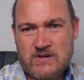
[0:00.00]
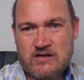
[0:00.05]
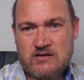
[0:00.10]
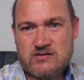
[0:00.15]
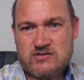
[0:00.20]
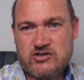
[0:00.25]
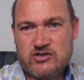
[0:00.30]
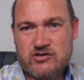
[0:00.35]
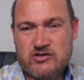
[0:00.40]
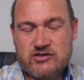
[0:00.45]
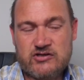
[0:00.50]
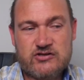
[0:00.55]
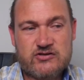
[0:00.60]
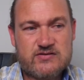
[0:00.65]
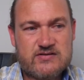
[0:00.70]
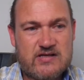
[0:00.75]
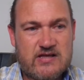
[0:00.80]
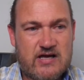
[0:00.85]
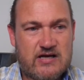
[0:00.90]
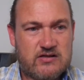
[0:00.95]
So you can
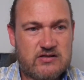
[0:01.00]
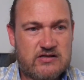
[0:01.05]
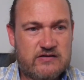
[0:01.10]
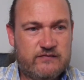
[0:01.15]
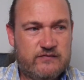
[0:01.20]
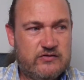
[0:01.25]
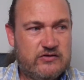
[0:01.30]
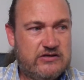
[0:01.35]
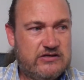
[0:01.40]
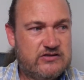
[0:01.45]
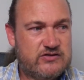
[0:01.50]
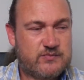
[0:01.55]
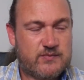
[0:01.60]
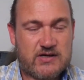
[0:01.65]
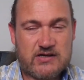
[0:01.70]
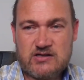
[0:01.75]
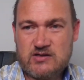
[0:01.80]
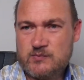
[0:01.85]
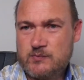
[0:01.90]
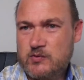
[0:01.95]
use that if you need to
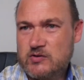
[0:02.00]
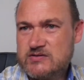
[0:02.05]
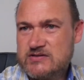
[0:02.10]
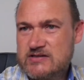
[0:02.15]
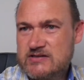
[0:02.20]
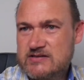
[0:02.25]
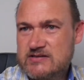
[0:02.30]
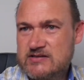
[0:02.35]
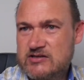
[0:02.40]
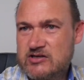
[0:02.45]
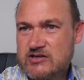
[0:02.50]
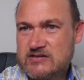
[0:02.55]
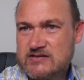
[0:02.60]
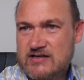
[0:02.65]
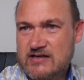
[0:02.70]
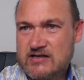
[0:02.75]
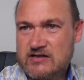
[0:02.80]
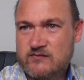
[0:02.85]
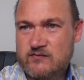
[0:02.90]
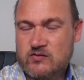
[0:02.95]
make a deposit. You can
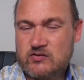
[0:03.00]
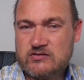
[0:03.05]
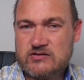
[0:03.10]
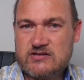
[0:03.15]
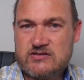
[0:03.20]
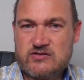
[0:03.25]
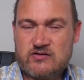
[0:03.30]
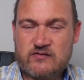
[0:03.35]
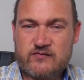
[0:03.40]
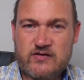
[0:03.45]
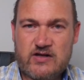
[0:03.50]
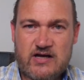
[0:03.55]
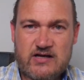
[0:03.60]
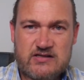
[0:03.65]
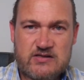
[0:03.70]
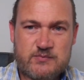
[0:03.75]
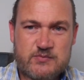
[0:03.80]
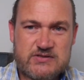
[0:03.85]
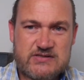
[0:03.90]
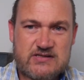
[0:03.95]
take advantage of the
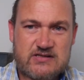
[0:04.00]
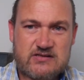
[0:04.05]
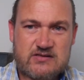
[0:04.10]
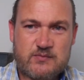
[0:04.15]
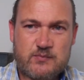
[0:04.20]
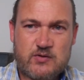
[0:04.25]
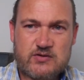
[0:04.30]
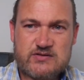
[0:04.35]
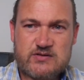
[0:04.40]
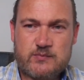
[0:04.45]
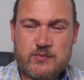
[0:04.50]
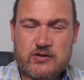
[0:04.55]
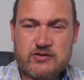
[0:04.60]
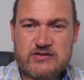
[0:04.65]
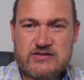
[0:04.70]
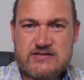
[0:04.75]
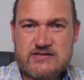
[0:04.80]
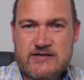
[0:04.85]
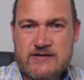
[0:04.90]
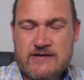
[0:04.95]
80% deposit
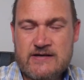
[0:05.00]
bonus.